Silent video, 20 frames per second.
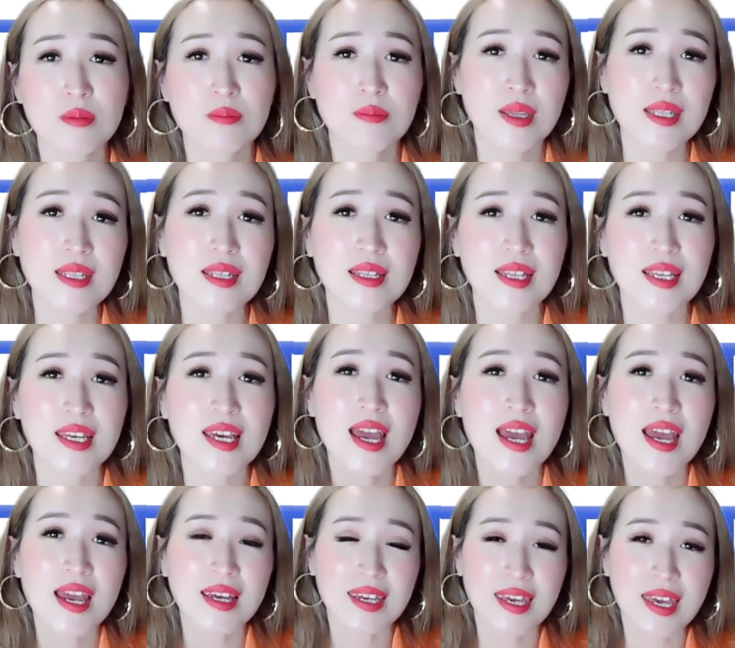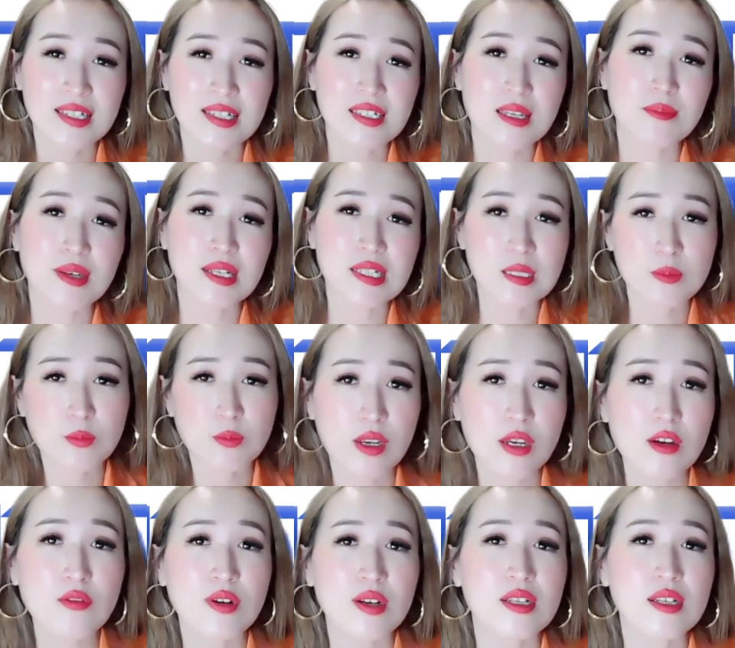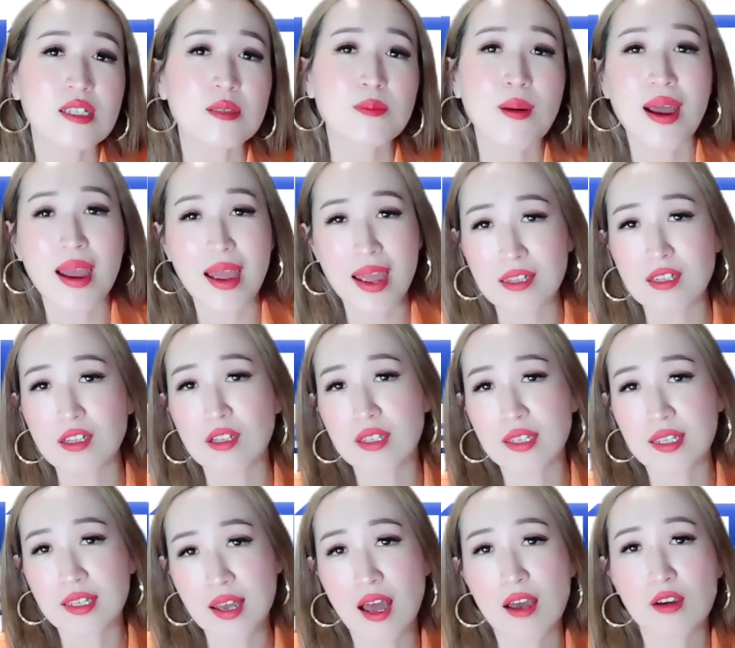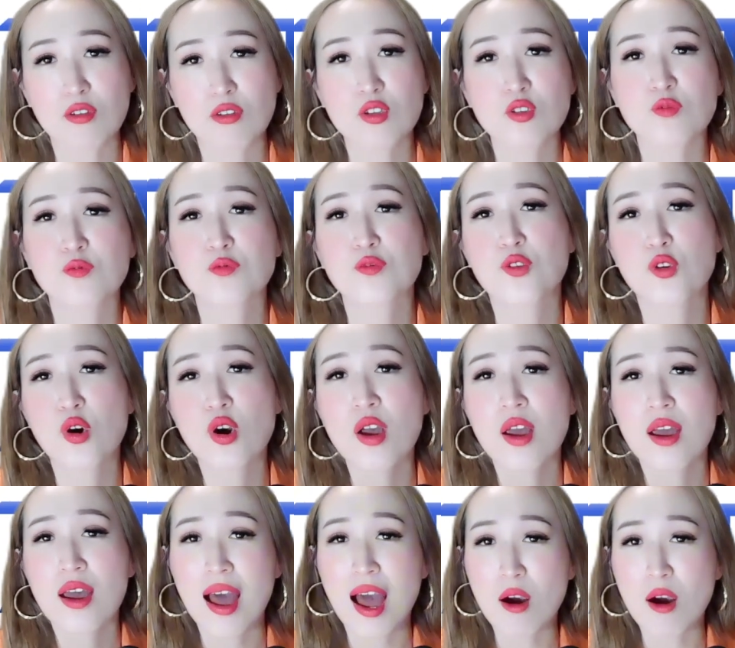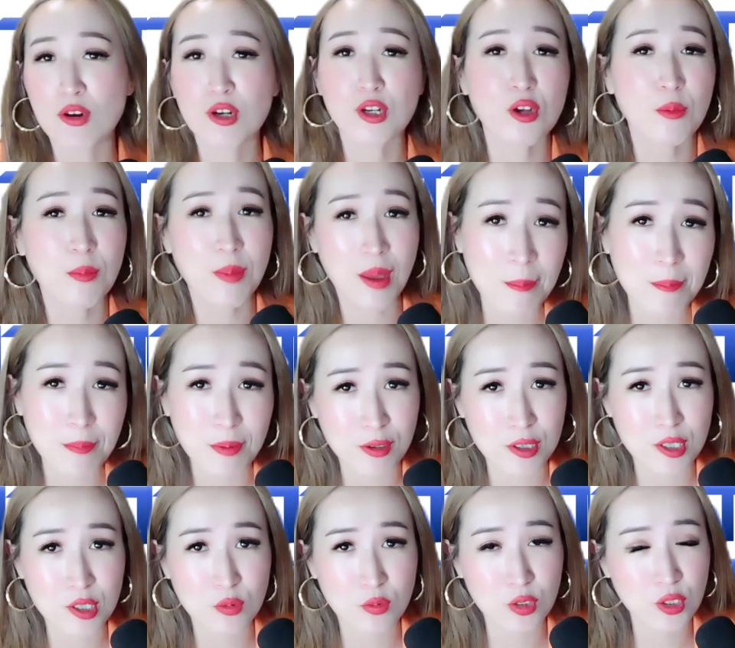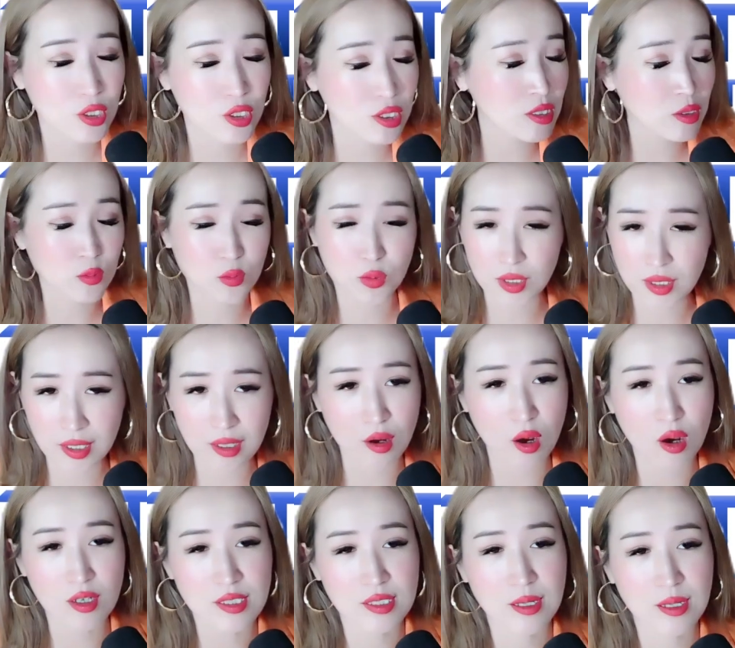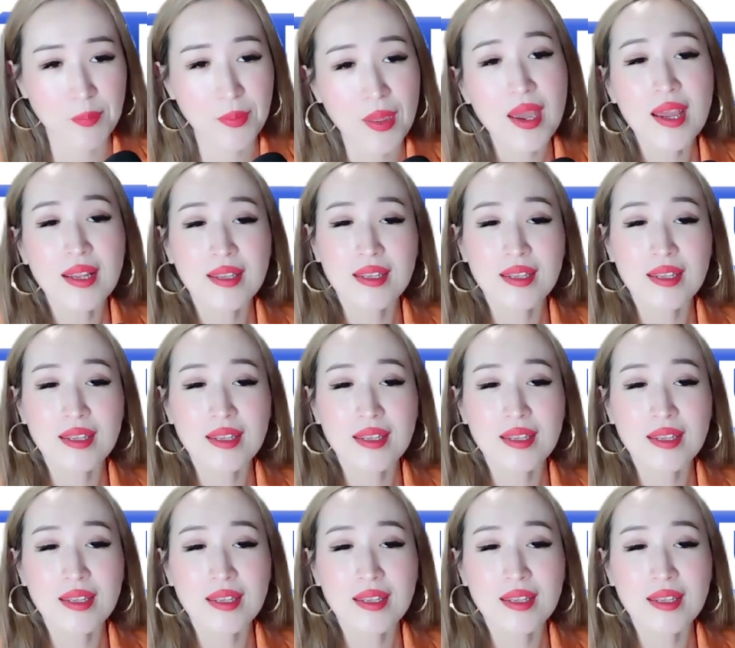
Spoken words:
immediately get some experience by handling cargoes for our new members, which is really awesome.